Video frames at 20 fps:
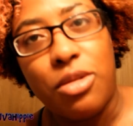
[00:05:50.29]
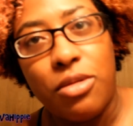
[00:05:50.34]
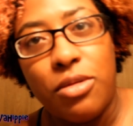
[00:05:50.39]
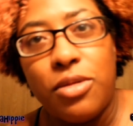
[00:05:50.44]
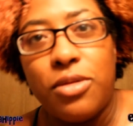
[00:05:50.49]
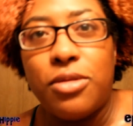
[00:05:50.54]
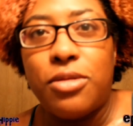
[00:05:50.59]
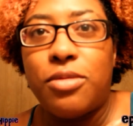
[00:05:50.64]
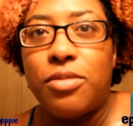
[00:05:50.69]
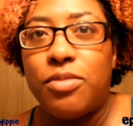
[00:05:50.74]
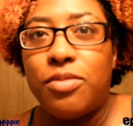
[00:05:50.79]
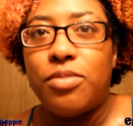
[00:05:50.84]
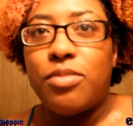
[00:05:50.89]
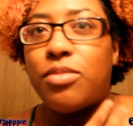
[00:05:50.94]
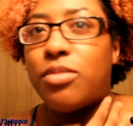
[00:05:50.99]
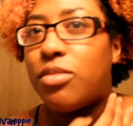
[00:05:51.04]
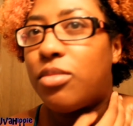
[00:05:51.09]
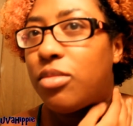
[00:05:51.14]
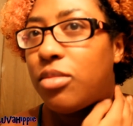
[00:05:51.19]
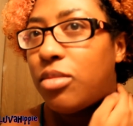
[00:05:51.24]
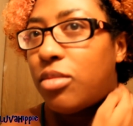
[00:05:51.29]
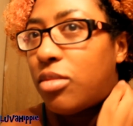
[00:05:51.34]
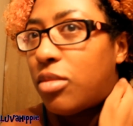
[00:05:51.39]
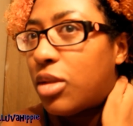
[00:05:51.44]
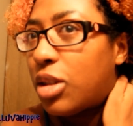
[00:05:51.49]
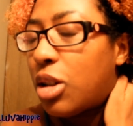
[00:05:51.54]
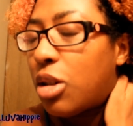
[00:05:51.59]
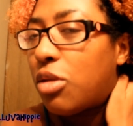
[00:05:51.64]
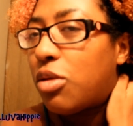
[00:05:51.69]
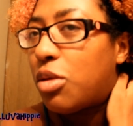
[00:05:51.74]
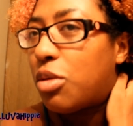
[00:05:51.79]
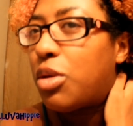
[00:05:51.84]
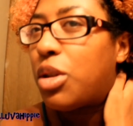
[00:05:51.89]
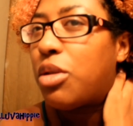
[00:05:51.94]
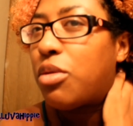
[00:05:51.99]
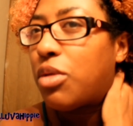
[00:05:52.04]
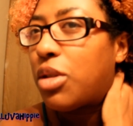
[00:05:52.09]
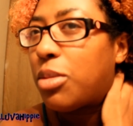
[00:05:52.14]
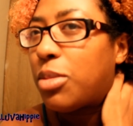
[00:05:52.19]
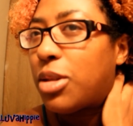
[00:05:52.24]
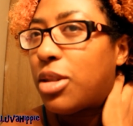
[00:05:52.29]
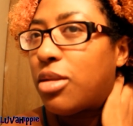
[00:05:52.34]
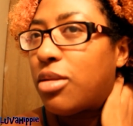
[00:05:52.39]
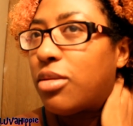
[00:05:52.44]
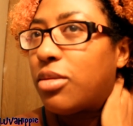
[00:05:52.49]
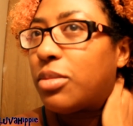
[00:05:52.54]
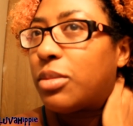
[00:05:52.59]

of overweight women.